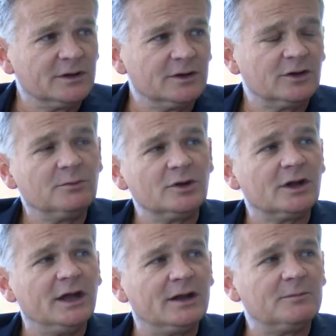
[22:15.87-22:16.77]
need to
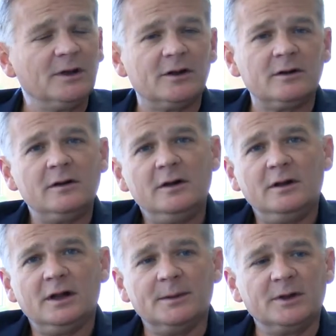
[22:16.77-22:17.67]
communicate it better.
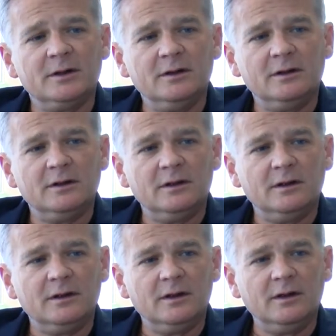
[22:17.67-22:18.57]
I mean,
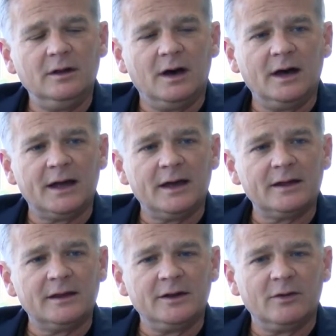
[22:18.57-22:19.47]
I,
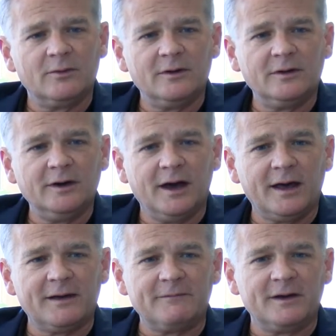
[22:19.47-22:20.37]
I you know,
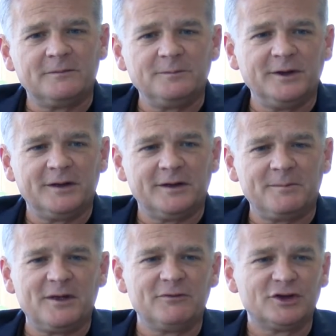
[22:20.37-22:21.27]
I, I, I,
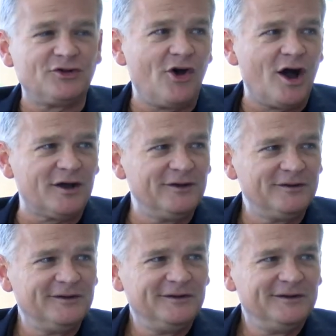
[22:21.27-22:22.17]
I'm giving a talk
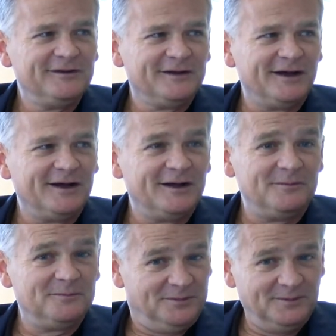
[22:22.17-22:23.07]

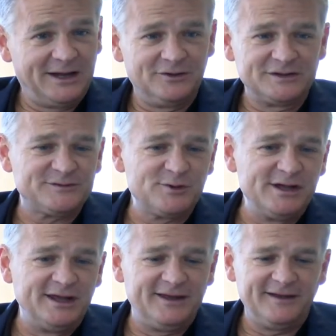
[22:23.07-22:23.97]
um, later this
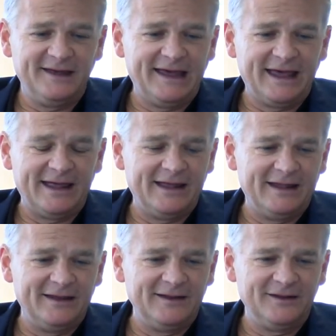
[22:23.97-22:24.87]
week.
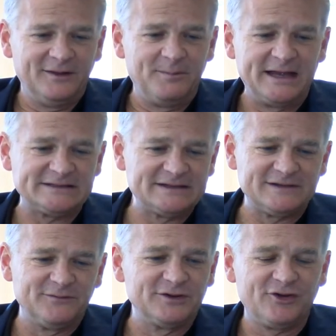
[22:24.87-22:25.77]
And the
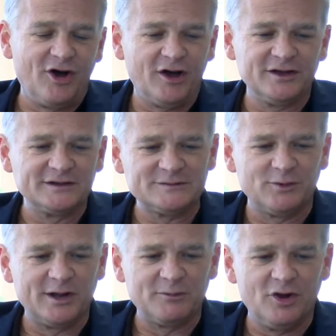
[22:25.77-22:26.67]
basis of the talk is
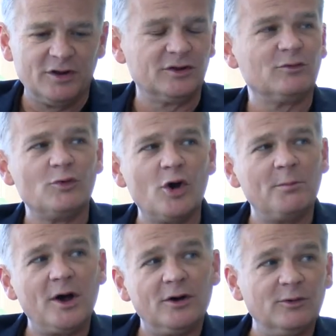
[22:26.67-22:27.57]
what I'm calling the
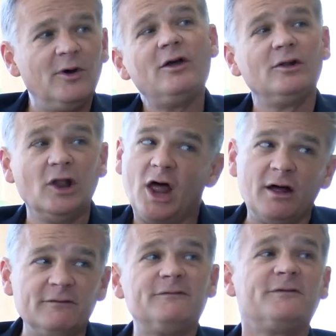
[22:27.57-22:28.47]
robo
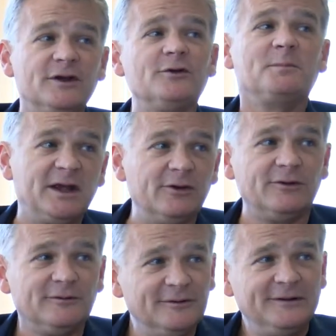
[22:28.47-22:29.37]
love fear
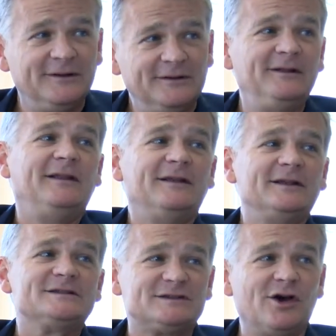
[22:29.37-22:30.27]
meter.
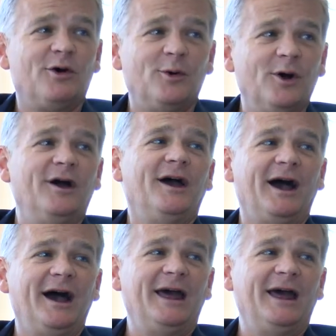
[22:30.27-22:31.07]
So,